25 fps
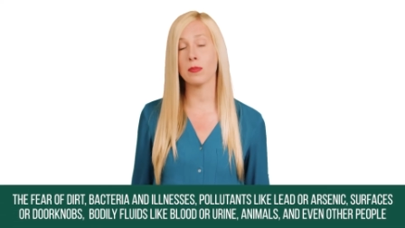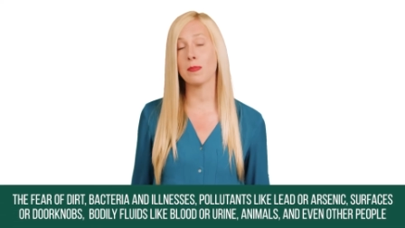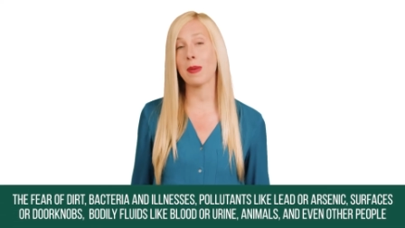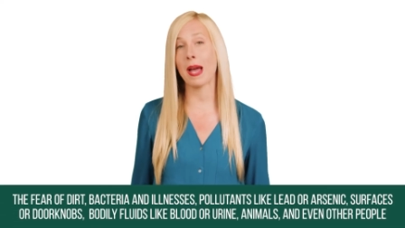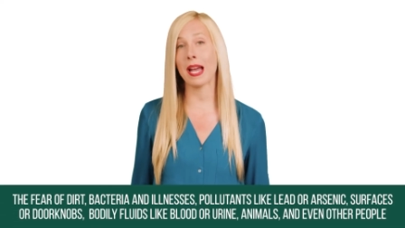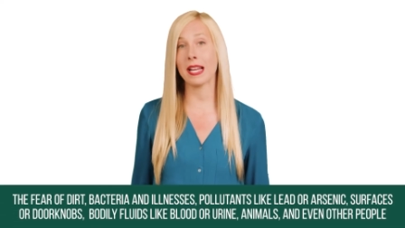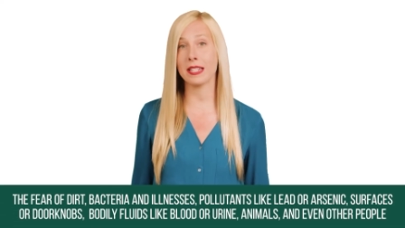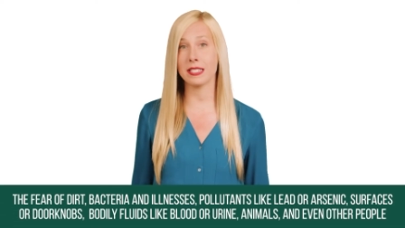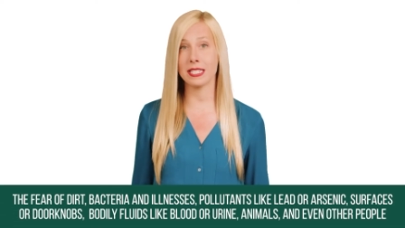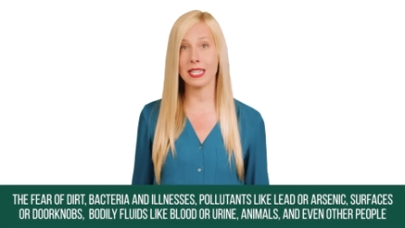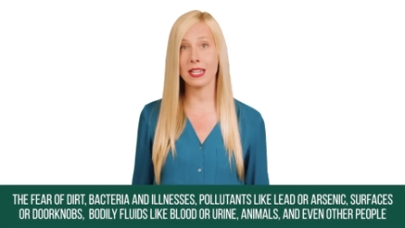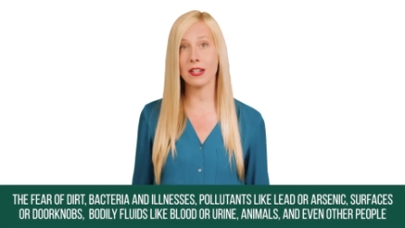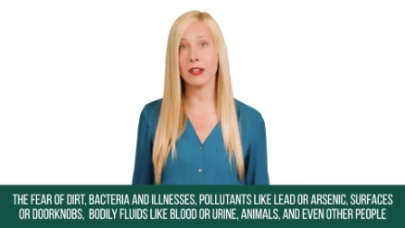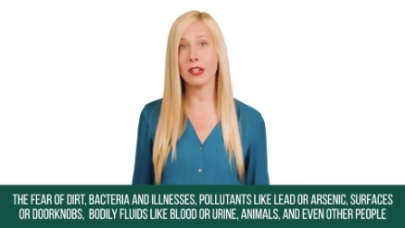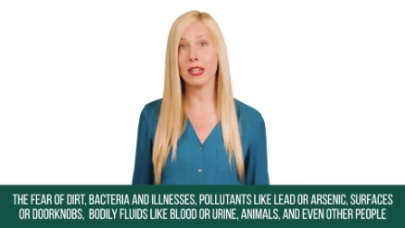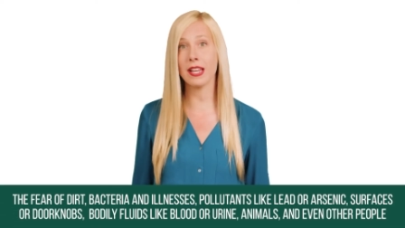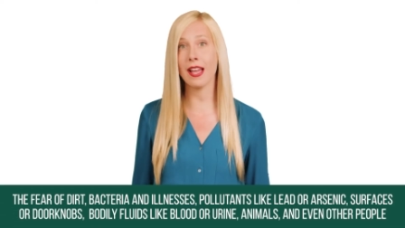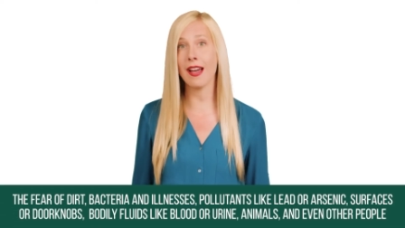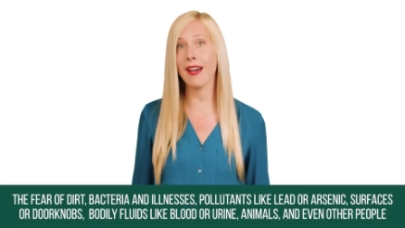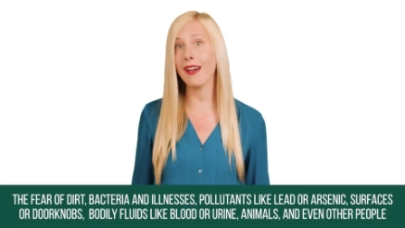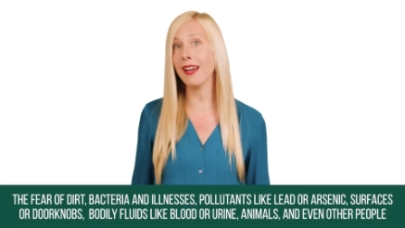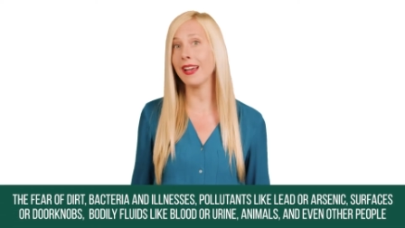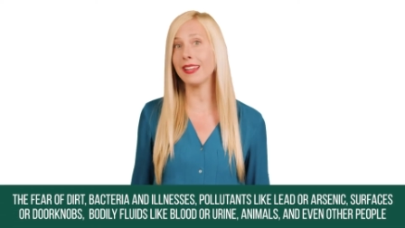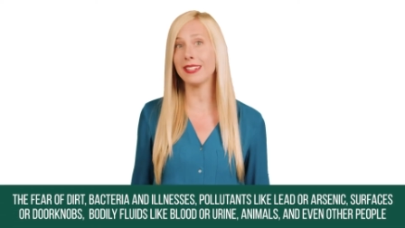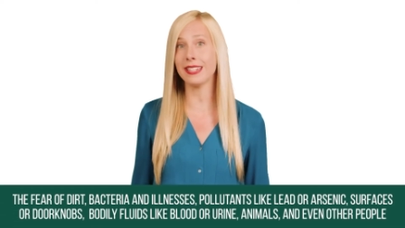
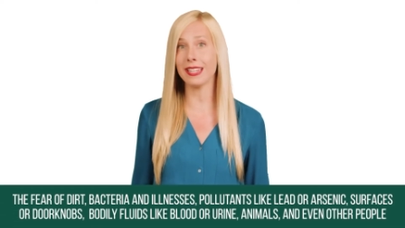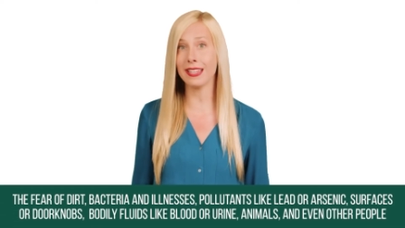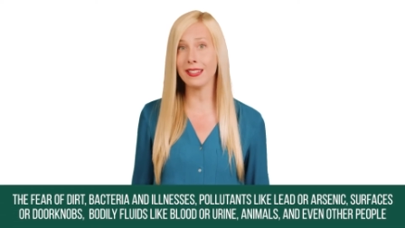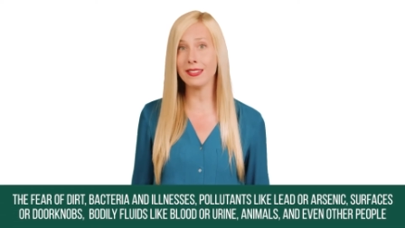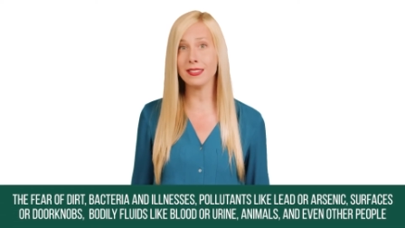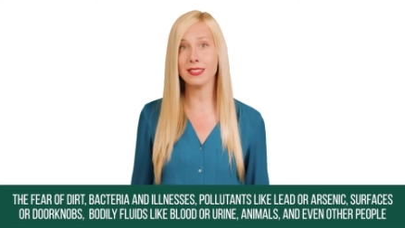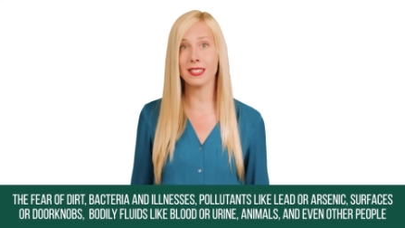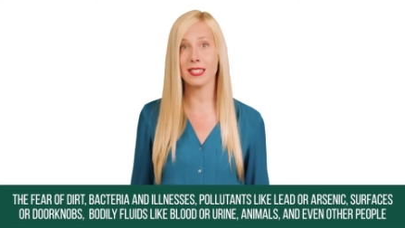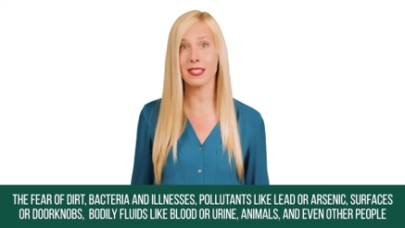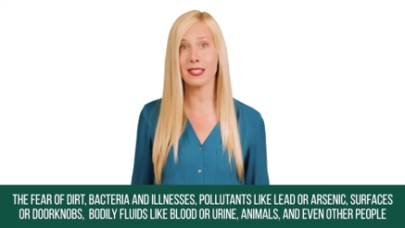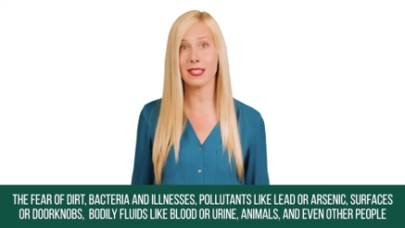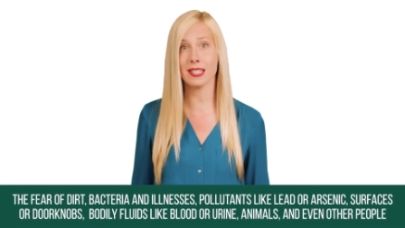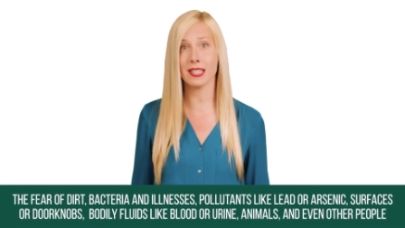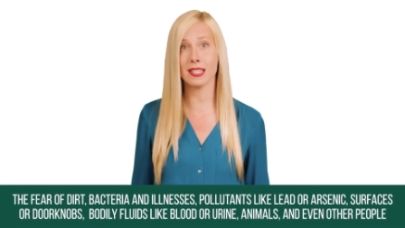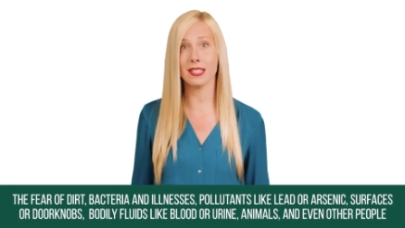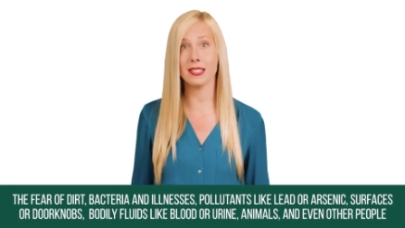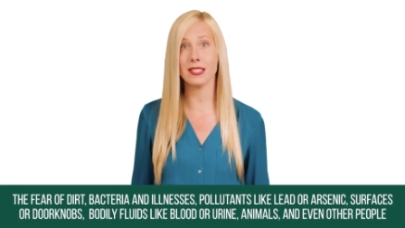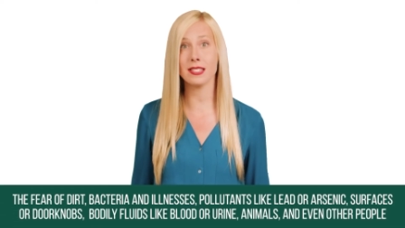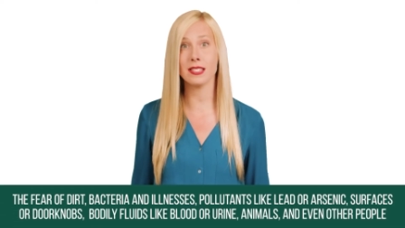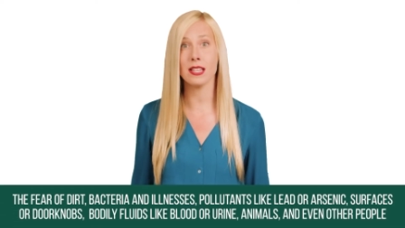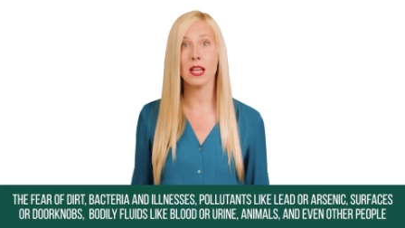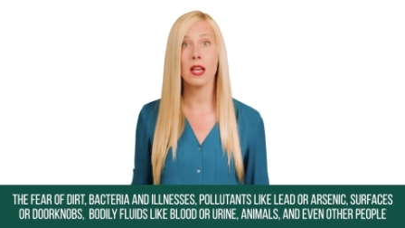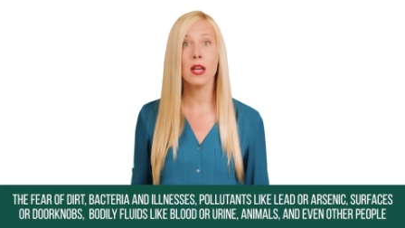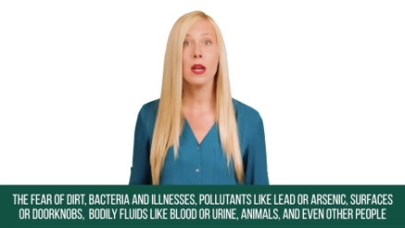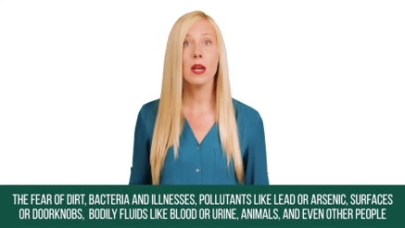bacteria, and illnesses,